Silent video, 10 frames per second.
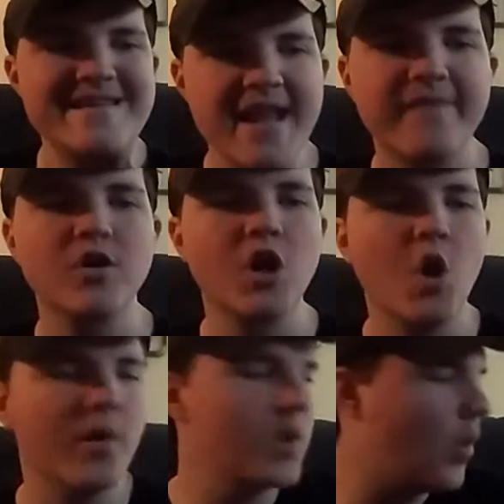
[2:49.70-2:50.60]
never
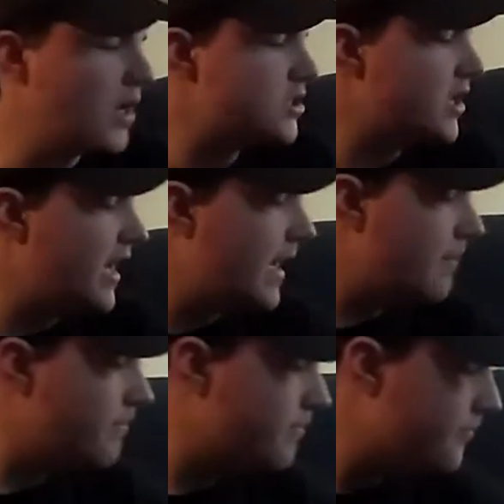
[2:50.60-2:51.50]
going to watch it
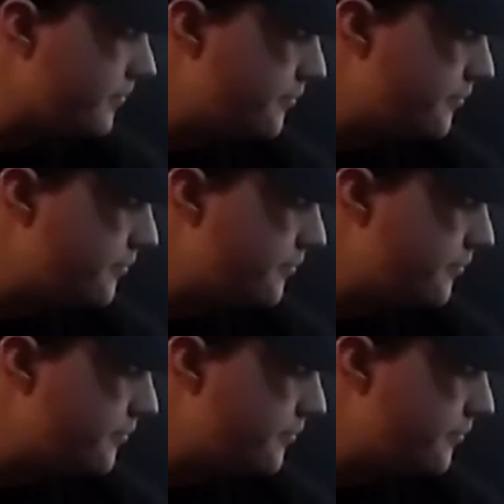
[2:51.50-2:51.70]
again.